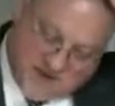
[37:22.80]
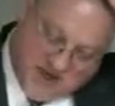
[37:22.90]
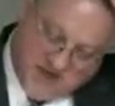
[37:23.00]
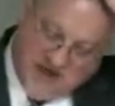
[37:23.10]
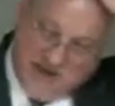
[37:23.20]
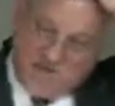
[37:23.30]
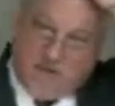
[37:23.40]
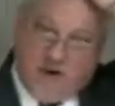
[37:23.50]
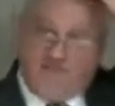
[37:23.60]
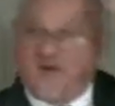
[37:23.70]
John
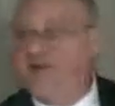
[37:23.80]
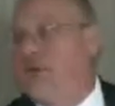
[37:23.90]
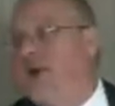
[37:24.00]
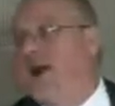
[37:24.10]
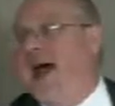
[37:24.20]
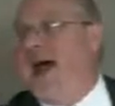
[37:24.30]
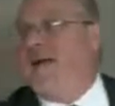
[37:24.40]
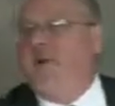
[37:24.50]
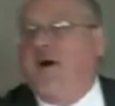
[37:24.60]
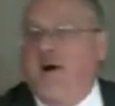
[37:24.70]
chapter 1 verse
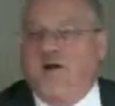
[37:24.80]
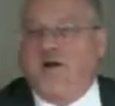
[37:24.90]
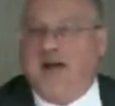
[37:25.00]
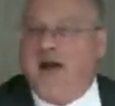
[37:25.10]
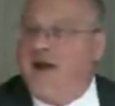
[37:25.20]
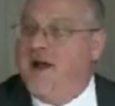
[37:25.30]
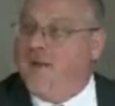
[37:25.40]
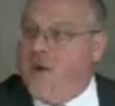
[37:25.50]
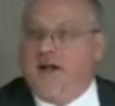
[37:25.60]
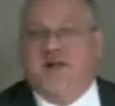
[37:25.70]
29. We already looked at that.
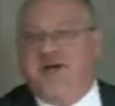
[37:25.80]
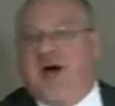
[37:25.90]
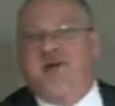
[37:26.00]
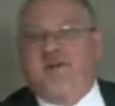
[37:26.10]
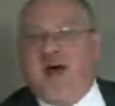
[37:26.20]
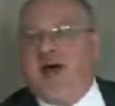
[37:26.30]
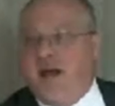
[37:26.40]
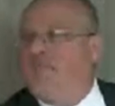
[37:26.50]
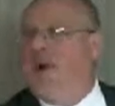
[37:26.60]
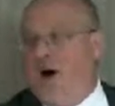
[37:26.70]
What did John
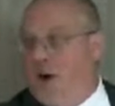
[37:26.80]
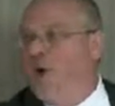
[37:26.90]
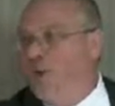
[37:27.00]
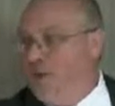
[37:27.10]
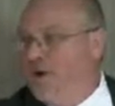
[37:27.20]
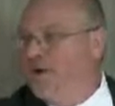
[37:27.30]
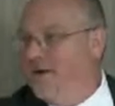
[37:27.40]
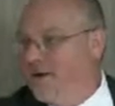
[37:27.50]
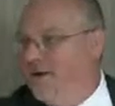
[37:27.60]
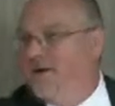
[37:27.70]
say? Behold
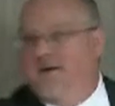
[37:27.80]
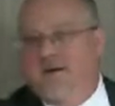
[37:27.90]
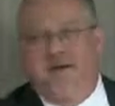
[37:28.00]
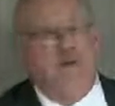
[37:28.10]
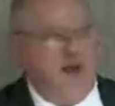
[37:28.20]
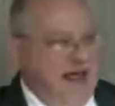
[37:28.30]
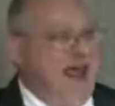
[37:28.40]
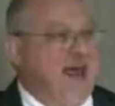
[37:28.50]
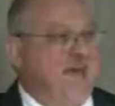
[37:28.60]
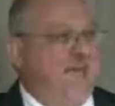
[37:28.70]
the
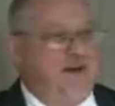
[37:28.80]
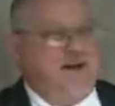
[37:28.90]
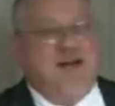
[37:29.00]
Lamb.